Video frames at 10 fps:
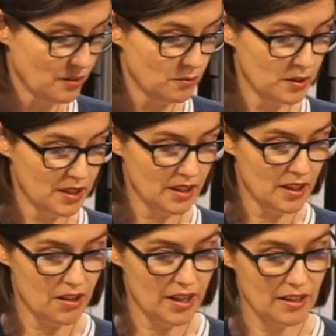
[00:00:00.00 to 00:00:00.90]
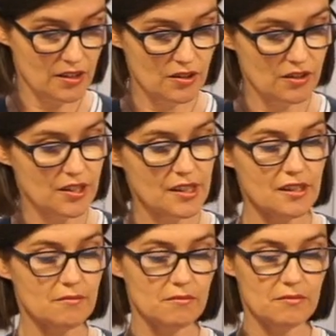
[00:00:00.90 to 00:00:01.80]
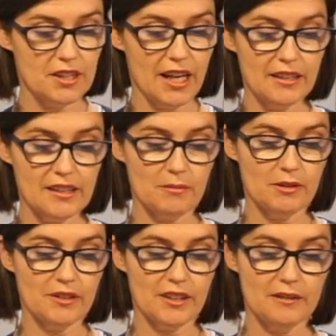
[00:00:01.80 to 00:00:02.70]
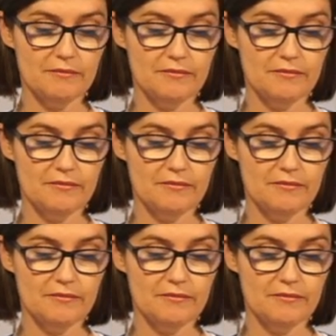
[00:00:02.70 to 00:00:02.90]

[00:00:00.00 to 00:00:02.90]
we're going to just take some of the